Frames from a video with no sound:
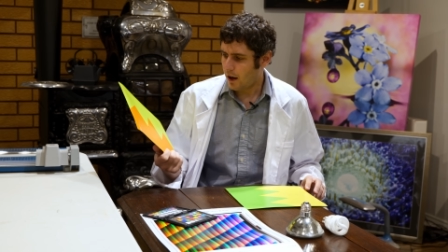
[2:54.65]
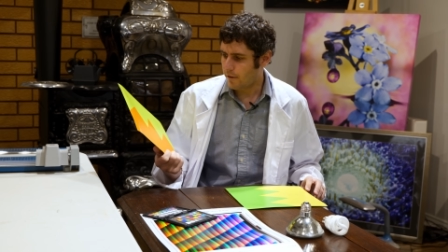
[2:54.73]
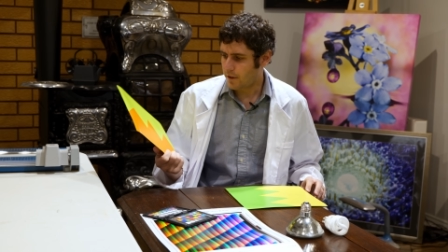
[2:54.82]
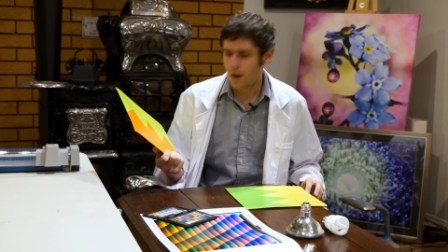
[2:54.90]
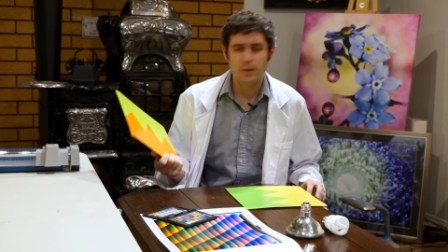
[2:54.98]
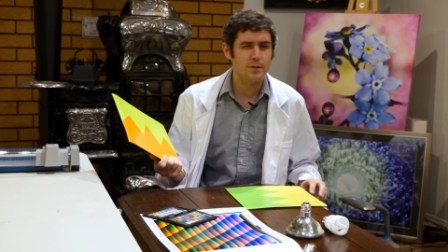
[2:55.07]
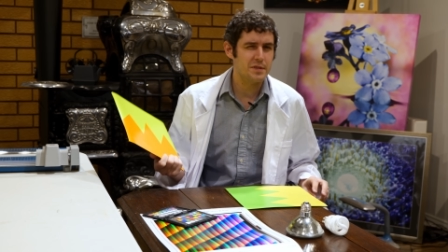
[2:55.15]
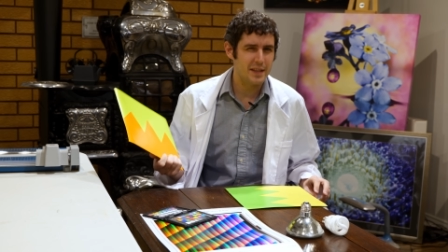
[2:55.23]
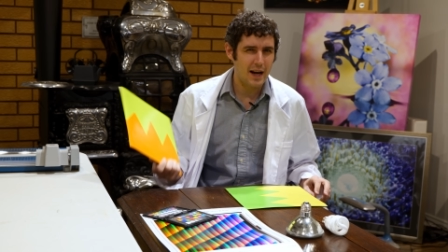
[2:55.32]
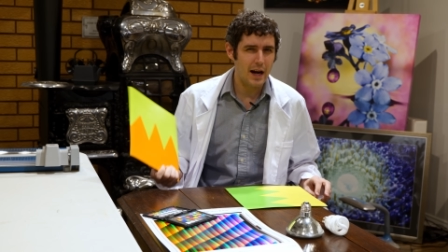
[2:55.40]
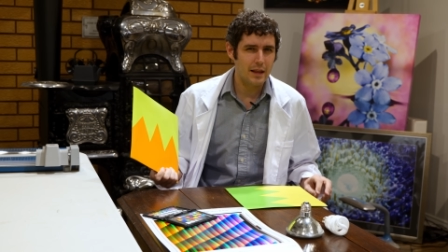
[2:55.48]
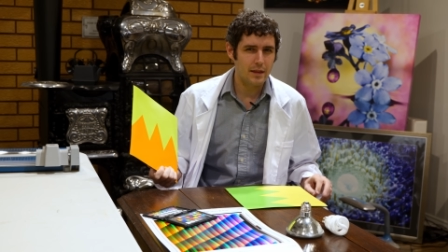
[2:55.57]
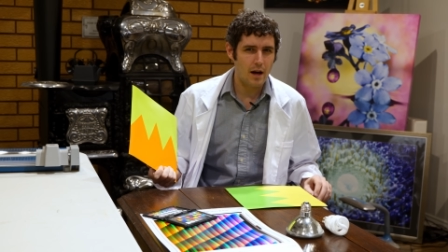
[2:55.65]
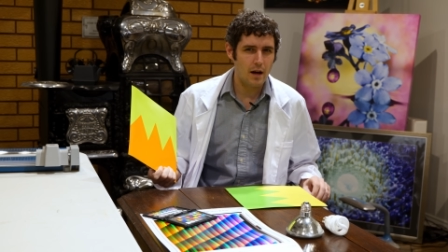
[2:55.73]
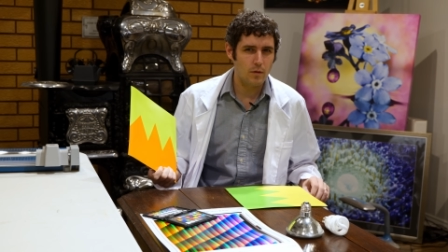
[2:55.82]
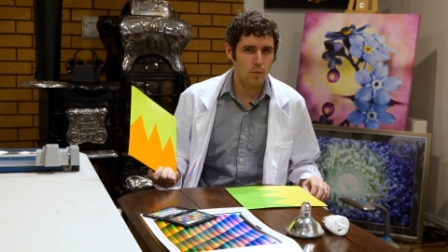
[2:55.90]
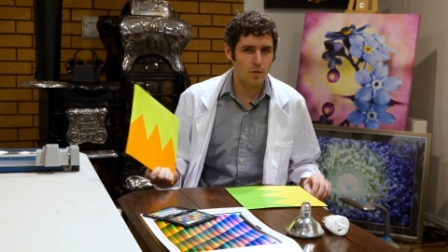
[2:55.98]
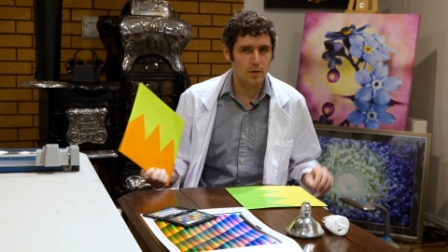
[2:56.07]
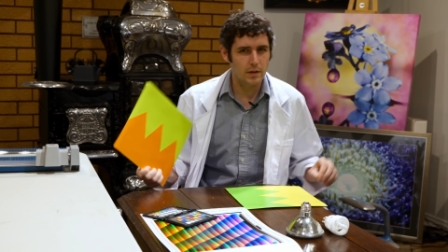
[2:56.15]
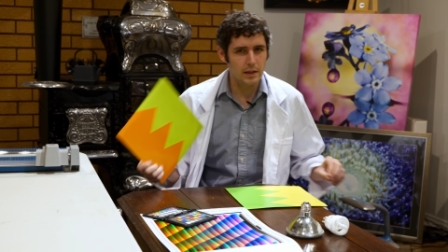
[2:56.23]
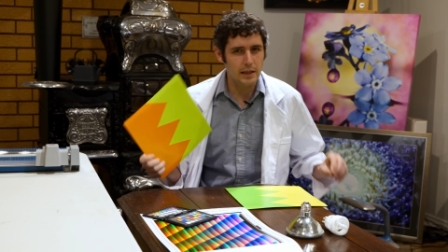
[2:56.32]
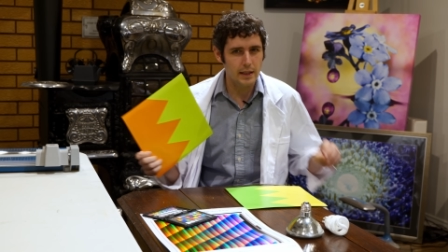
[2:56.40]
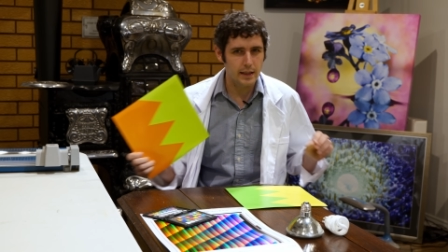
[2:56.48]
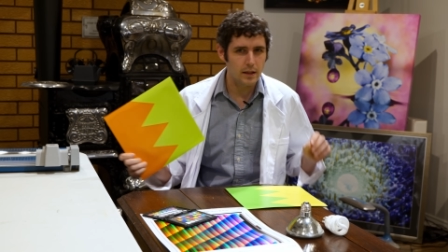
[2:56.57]
of colors that I thought were a
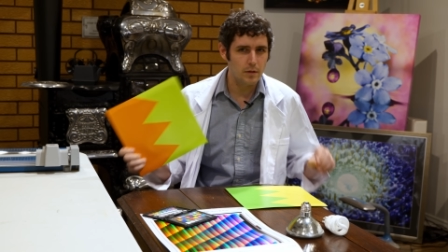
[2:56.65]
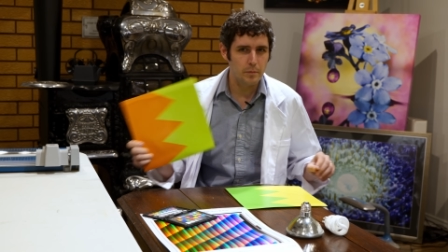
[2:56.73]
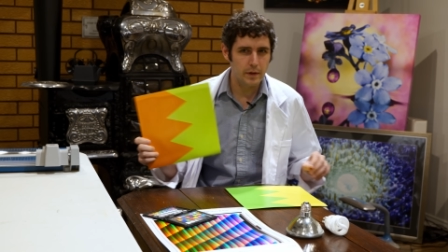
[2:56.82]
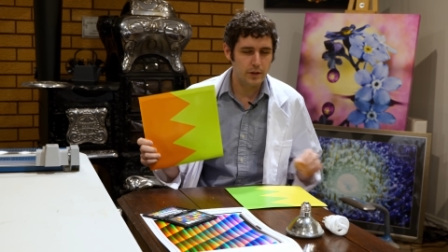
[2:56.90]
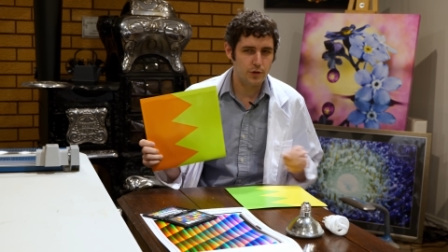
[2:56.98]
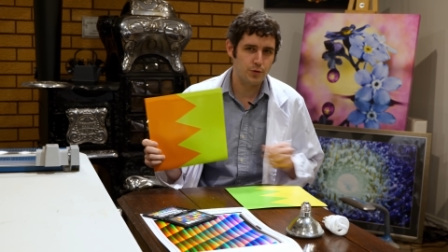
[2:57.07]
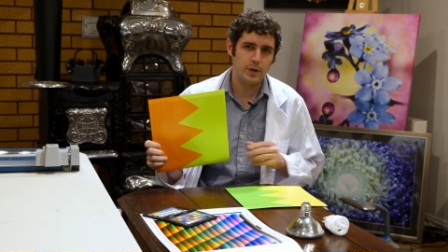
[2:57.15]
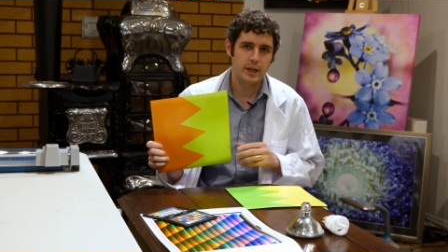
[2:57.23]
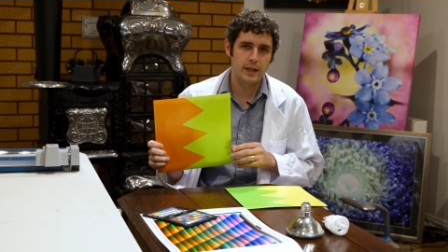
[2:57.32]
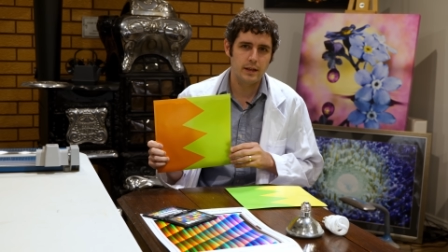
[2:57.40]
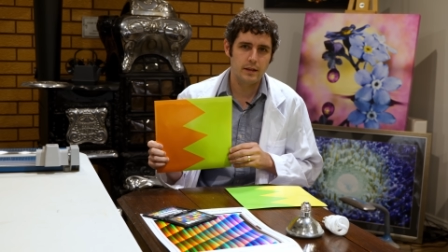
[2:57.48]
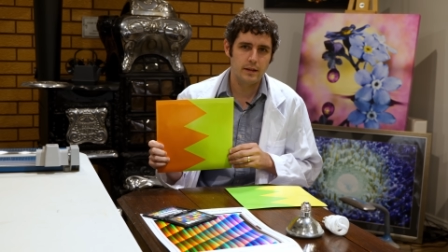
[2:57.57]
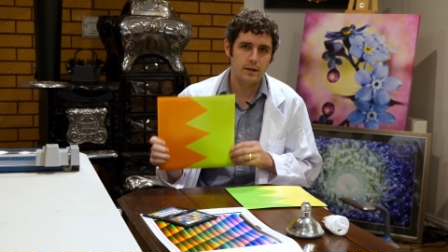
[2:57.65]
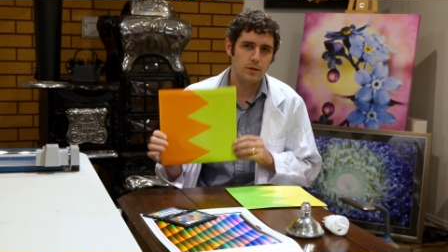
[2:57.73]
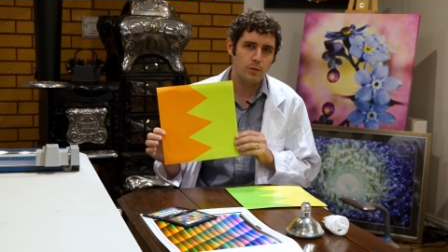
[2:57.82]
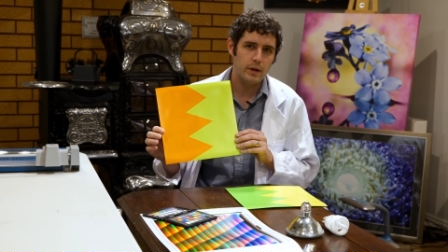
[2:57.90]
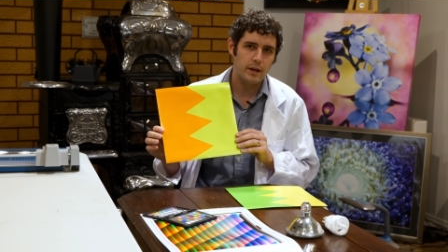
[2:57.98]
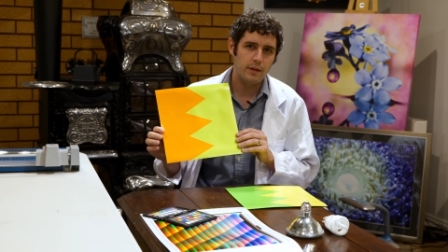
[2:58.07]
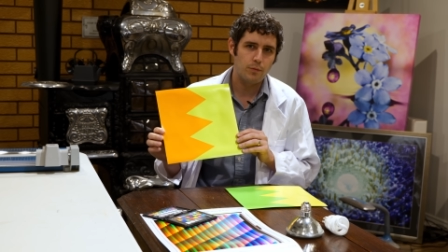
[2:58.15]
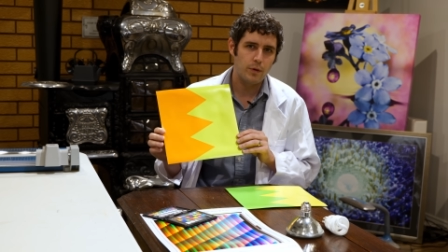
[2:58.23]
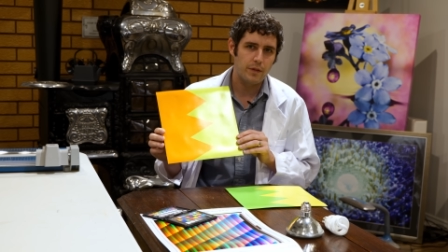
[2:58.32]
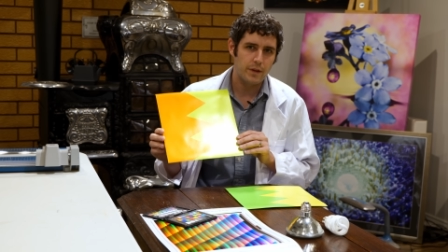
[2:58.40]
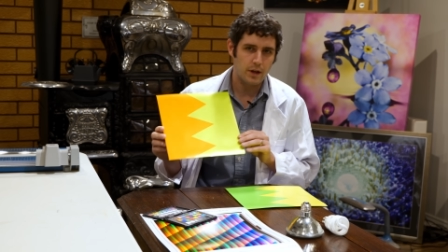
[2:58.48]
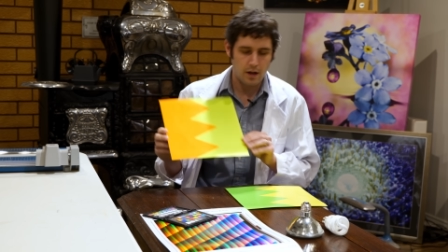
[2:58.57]
little bit tricky to deal with
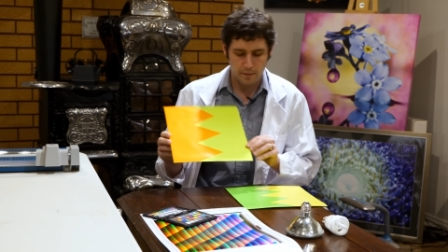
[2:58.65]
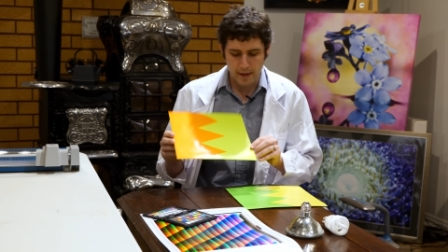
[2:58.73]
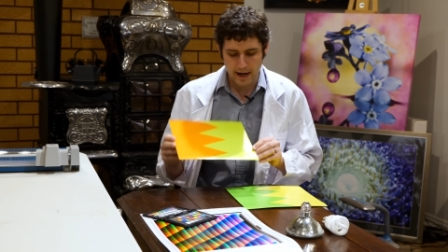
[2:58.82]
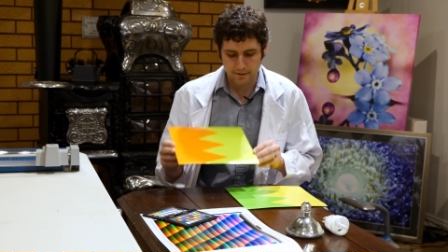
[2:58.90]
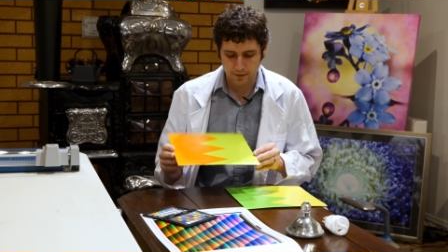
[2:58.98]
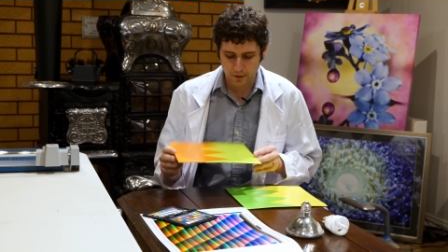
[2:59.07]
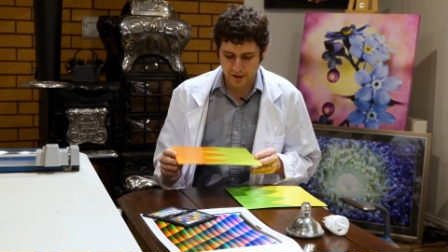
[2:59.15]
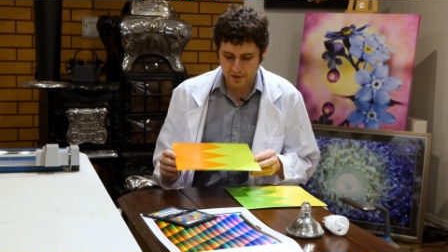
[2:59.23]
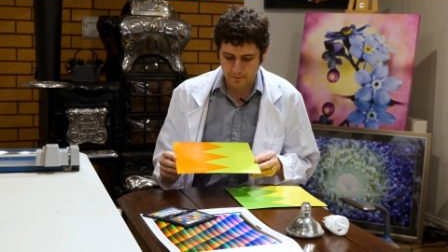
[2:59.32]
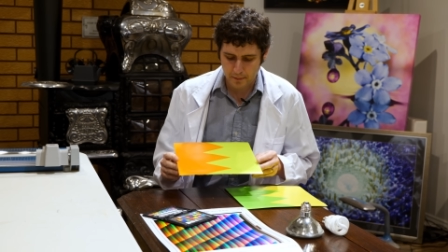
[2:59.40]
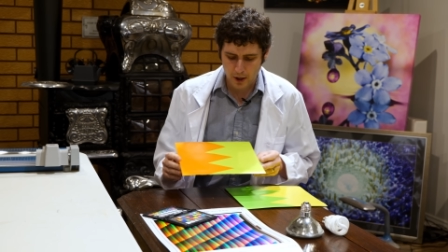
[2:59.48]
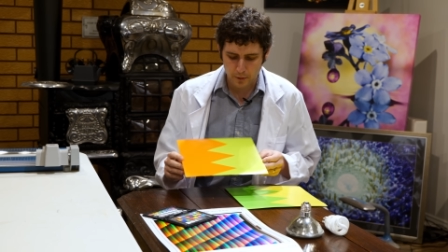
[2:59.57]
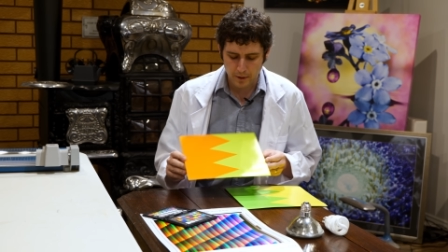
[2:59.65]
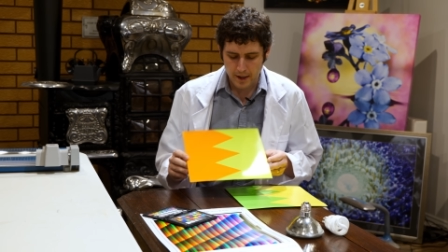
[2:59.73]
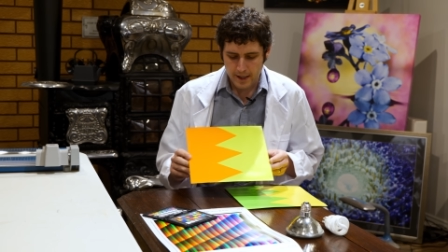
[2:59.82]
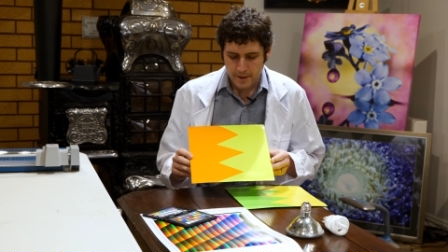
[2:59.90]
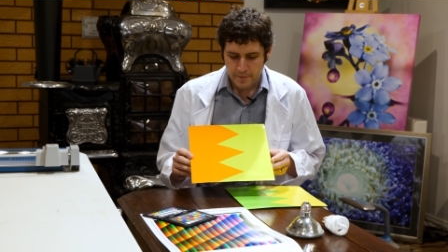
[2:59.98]
with the compact fluorescent bulb.